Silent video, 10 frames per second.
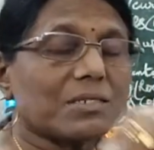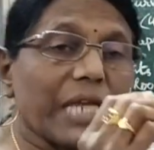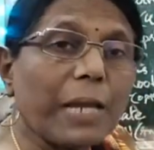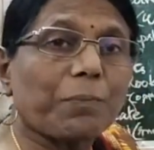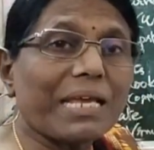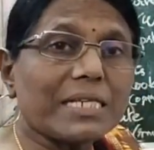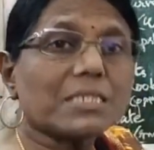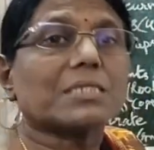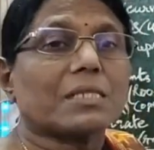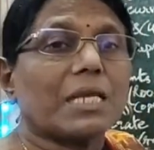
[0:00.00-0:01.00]
take
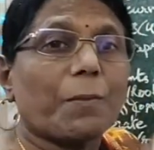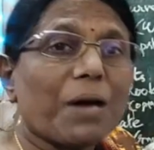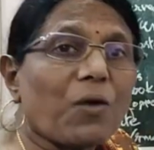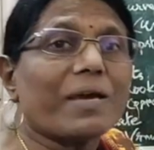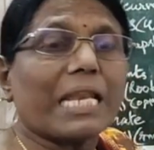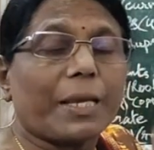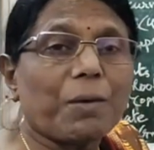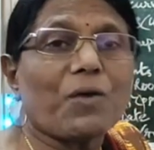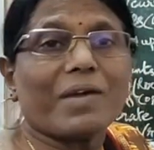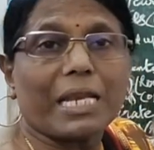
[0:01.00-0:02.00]
place above and
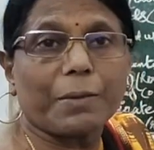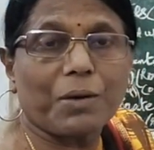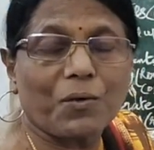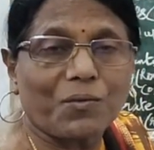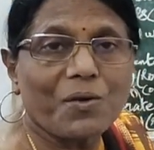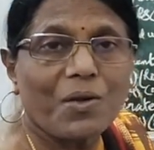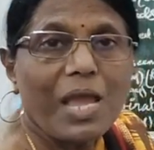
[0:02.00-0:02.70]
above and above.